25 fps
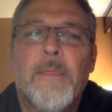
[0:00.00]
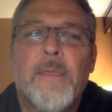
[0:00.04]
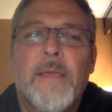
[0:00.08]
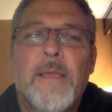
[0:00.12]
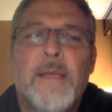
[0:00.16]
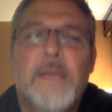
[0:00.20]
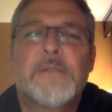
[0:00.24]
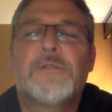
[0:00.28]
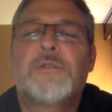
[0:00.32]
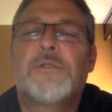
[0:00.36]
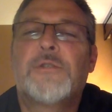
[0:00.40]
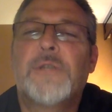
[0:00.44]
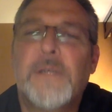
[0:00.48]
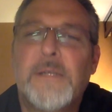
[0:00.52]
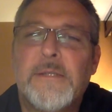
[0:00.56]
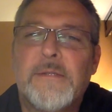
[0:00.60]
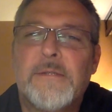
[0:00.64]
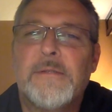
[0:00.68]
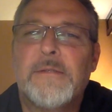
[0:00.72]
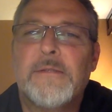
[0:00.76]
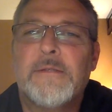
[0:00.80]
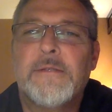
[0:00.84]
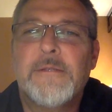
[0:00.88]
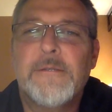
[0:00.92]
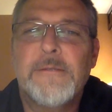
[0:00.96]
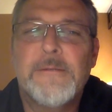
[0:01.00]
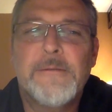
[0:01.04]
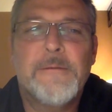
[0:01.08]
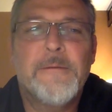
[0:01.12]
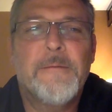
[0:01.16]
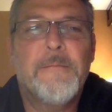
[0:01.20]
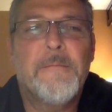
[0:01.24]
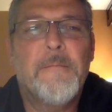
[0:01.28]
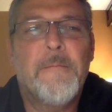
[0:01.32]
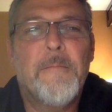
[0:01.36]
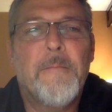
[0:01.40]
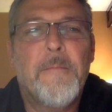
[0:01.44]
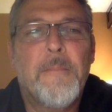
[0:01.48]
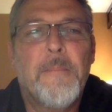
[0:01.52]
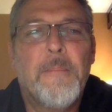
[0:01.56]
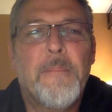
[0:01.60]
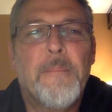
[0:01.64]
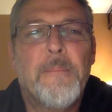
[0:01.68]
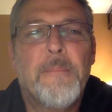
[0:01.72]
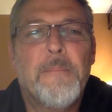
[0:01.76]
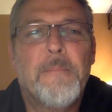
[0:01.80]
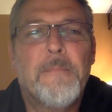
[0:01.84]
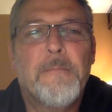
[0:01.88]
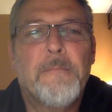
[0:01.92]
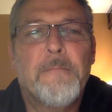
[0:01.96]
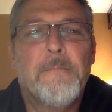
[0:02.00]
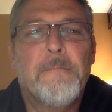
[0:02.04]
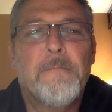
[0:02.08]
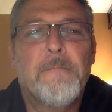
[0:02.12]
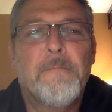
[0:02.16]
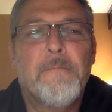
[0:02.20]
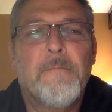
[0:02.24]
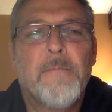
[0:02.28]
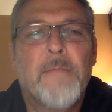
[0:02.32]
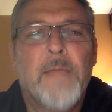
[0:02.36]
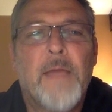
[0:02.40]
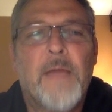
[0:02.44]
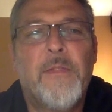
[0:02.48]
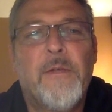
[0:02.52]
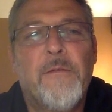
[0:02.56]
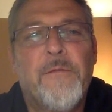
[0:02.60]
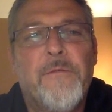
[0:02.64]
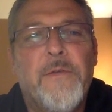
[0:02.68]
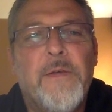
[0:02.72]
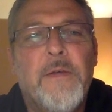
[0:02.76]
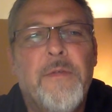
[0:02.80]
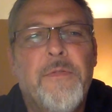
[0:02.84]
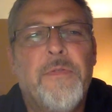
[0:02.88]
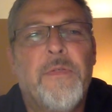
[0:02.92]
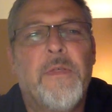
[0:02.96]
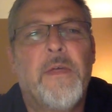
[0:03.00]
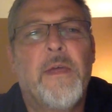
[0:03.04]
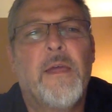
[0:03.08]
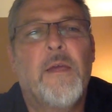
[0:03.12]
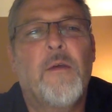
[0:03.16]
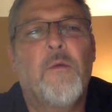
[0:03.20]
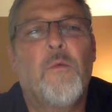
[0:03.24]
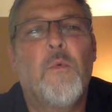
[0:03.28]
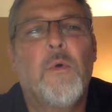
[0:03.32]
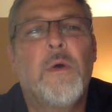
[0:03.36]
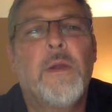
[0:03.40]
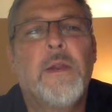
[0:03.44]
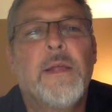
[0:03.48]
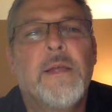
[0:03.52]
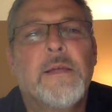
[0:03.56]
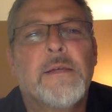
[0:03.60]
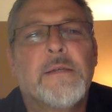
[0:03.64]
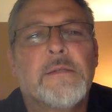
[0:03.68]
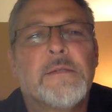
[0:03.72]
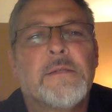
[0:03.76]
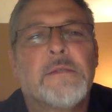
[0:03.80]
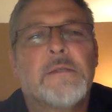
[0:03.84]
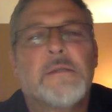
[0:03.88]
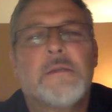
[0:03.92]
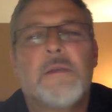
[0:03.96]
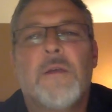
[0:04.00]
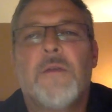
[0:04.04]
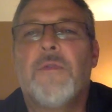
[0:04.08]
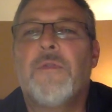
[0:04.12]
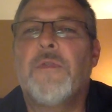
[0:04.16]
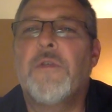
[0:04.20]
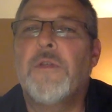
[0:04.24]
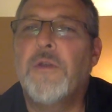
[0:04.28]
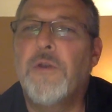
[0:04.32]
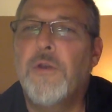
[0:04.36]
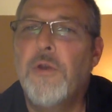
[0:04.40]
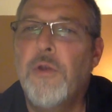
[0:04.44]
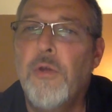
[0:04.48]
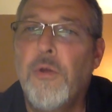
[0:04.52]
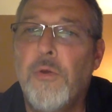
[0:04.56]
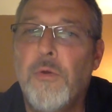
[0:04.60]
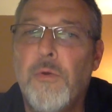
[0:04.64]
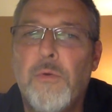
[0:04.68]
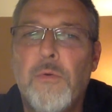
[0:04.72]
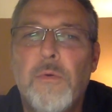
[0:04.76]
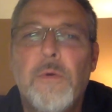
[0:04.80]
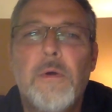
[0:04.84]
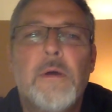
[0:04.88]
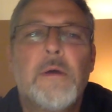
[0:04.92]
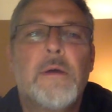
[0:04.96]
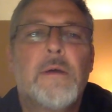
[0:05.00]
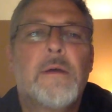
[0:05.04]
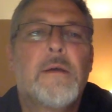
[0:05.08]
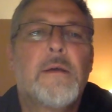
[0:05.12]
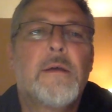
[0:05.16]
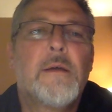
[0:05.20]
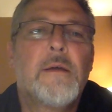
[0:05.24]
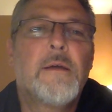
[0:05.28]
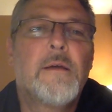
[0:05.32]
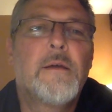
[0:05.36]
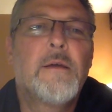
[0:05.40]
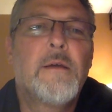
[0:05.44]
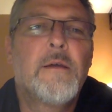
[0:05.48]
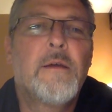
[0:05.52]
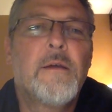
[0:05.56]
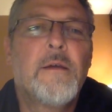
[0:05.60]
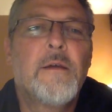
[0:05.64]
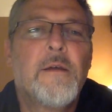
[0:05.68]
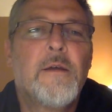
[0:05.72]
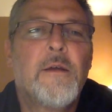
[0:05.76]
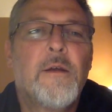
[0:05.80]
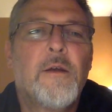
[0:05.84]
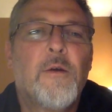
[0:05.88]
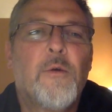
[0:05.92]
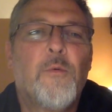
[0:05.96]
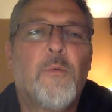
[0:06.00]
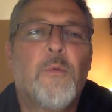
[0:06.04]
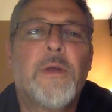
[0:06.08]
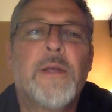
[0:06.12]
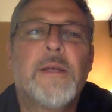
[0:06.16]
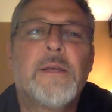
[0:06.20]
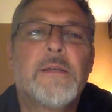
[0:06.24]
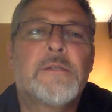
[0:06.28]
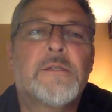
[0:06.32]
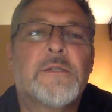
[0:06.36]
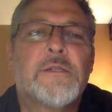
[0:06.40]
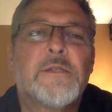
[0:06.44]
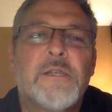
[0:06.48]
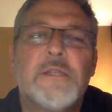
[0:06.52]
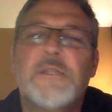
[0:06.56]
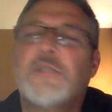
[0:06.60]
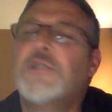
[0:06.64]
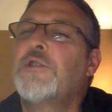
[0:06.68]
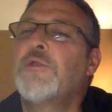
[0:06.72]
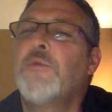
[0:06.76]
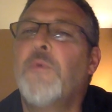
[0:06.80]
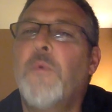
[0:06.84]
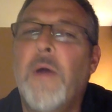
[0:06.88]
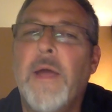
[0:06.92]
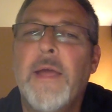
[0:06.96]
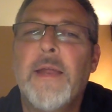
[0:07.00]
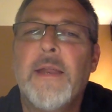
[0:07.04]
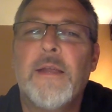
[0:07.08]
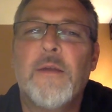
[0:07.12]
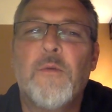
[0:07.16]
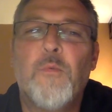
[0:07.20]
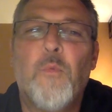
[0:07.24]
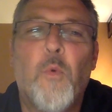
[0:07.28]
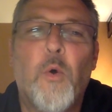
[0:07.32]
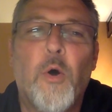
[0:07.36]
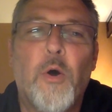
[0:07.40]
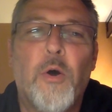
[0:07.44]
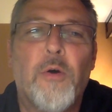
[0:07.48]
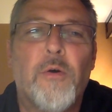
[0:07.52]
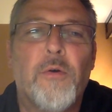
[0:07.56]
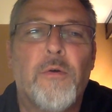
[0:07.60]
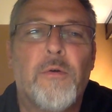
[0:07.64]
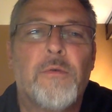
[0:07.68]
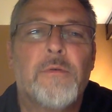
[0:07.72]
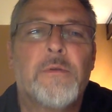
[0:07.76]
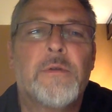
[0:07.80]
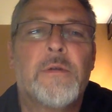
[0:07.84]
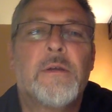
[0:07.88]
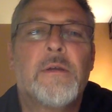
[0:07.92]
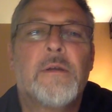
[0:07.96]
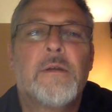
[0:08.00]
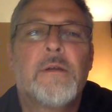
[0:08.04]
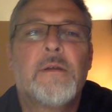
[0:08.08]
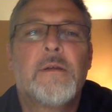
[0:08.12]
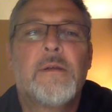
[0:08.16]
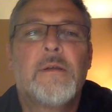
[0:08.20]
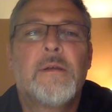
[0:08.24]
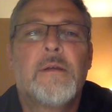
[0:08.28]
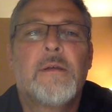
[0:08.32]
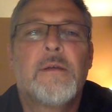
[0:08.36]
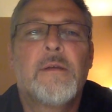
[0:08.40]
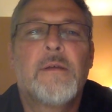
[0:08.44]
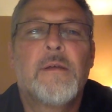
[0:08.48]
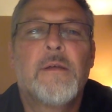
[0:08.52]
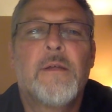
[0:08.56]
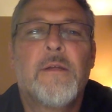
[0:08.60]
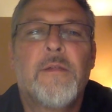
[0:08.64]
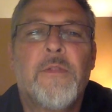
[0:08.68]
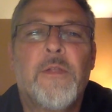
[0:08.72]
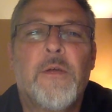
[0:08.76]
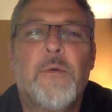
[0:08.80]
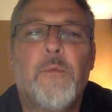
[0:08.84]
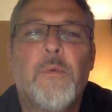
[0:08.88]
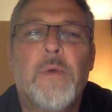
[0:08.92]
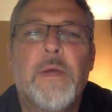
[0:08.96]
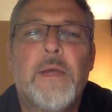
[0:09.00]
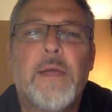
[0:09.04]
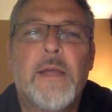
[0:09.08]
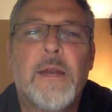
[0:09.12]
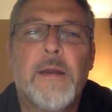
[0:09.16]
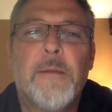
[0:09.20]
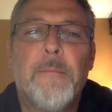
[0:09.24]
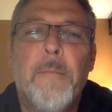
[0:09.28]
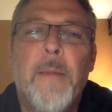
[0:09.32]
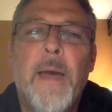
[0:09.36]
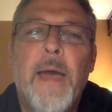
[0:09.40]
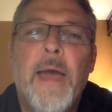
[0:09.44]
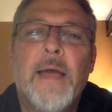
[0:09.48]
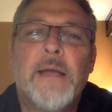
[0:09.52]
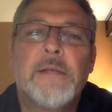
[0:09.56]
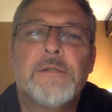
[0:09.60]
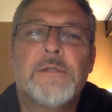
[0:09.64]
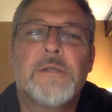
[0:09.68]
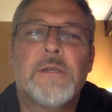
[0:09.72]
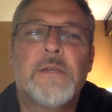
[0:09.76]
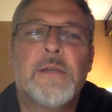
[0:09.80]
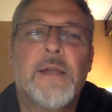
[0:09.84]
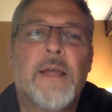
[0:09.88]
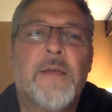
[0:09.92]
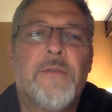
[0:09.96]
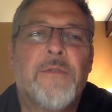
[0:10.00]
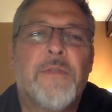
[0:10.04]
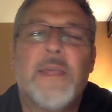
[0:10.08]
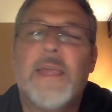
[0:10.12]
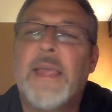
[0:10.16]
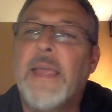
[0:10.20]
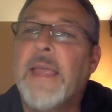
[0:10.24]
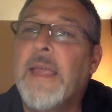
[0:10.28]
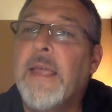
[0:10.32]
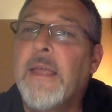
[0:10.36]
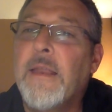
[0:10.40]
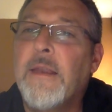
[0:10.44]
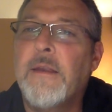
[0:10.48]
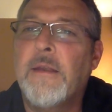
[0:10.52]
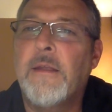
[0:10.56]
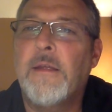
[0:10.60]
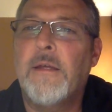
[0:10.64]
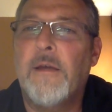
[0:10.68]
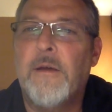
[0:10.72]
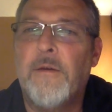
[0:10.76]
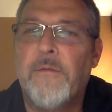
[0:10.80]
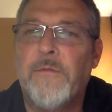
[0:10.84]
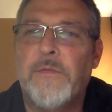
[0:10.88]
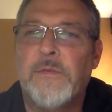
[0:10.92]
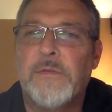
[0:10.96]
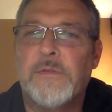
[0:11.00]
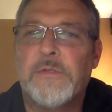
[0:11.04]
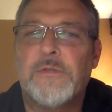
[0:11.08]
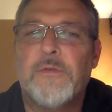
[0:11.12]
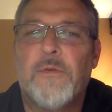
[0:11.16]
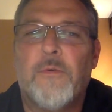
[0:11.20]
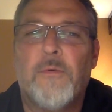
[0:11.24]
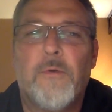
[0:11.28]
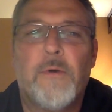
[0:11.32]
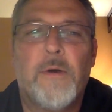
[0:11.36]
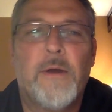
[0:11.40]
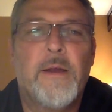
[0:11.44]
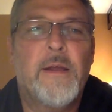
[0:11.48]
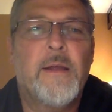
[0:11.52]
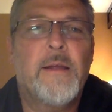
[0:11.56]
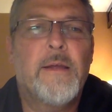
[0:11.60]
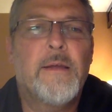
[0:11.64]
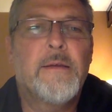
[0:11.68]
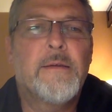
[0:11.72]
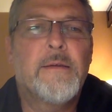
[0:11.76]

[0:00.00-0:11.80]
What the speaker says: is Jesus. And the fifth thing, what is the new, resituated world that we can imagine at the end of the story?